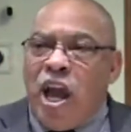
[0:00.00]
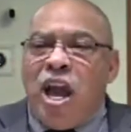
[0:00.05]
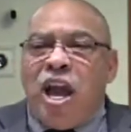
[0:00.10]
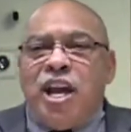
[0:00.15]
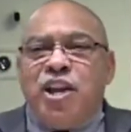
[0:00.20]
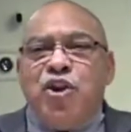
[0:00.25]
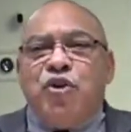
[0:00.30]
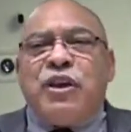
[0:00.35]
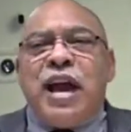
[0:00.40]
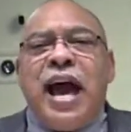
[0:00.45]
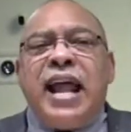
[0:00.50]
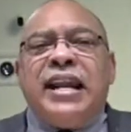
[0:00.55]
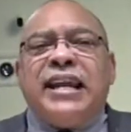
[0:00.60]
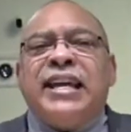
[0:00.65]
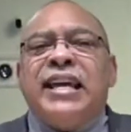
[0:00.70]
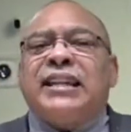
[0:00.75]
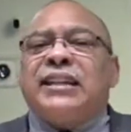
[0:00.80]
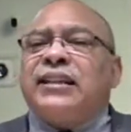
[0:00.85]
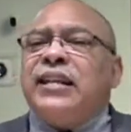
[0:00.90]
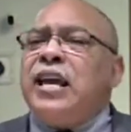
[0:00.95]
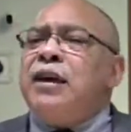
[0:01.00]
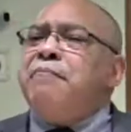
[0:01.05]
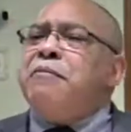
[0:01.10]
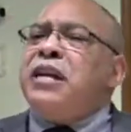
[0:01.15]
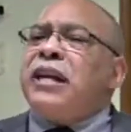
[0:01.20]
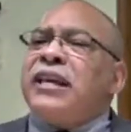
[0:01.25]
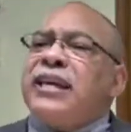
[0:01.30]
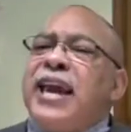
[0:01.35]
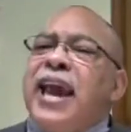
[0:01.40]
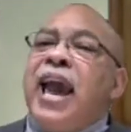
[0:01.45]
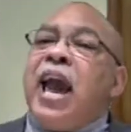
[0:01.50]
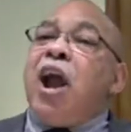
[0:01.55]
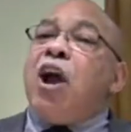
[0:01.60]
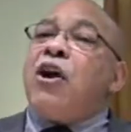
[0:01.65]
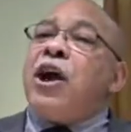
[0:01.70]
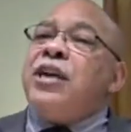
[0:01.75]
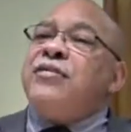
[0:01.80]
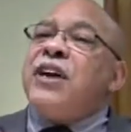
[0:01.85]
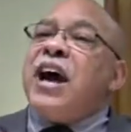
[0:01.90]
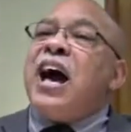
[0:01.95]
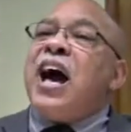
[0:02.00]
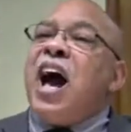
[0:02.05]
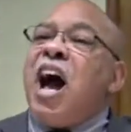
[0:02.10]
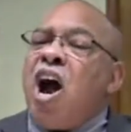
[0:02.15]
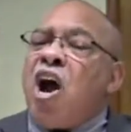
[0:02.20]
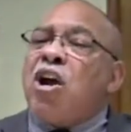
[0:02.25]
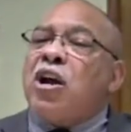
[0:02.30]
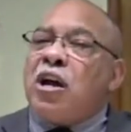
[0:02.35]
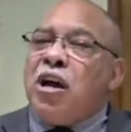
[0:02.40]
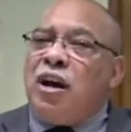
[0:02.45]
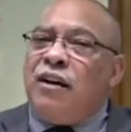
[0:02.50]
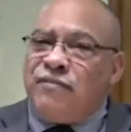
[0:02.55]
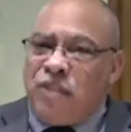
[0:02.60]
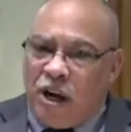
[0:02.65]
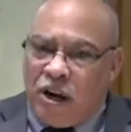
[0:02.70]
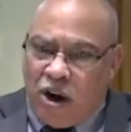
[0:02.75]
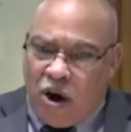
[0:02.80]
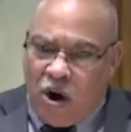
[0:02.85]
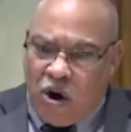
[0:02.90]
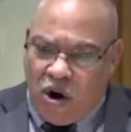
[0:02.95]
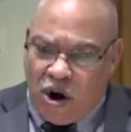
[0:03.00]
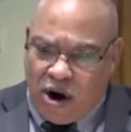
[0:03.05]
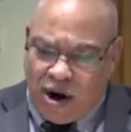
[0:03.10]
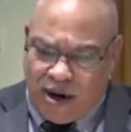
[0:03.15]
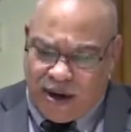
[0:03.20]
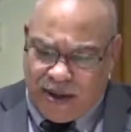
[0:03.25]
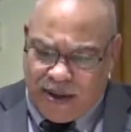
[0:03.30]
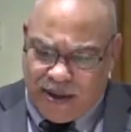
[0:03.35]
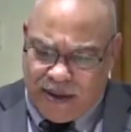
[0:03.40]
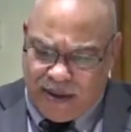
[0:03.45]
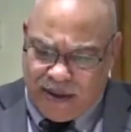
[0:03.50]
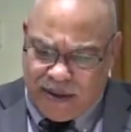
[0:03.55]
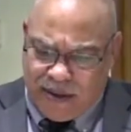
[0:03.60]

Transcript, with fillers: and you've got to get them to carry the ark of the Lord. Yeah.